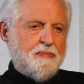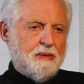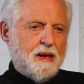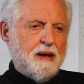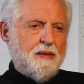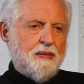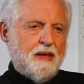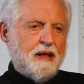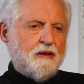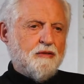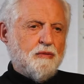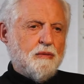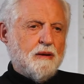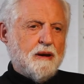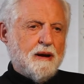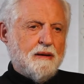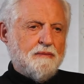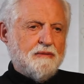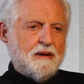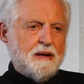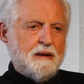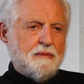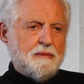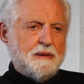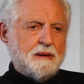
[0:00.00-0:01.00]
And that's what I've
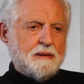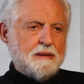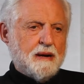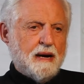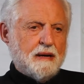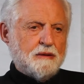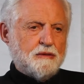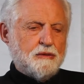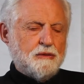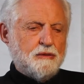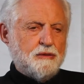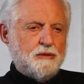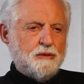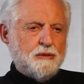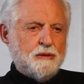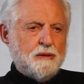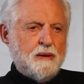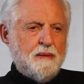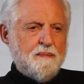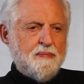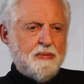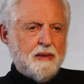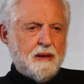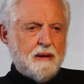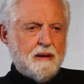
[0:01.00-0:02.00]
really been trying to do
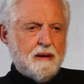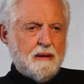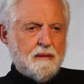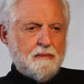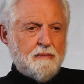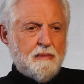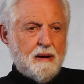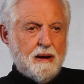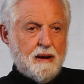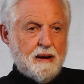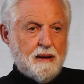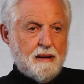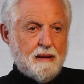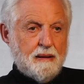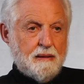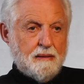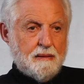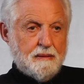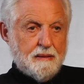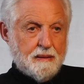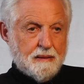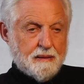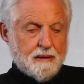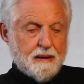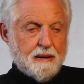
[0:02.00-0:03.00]
in my
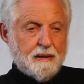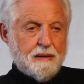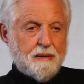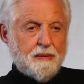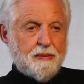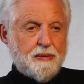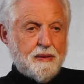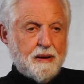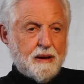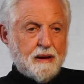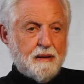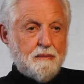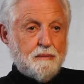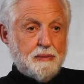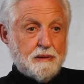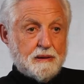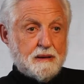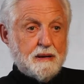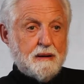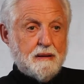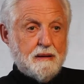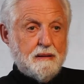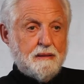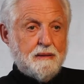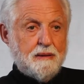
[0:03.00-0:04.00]
literary thing, in
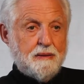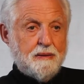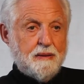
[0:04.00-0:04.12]
particular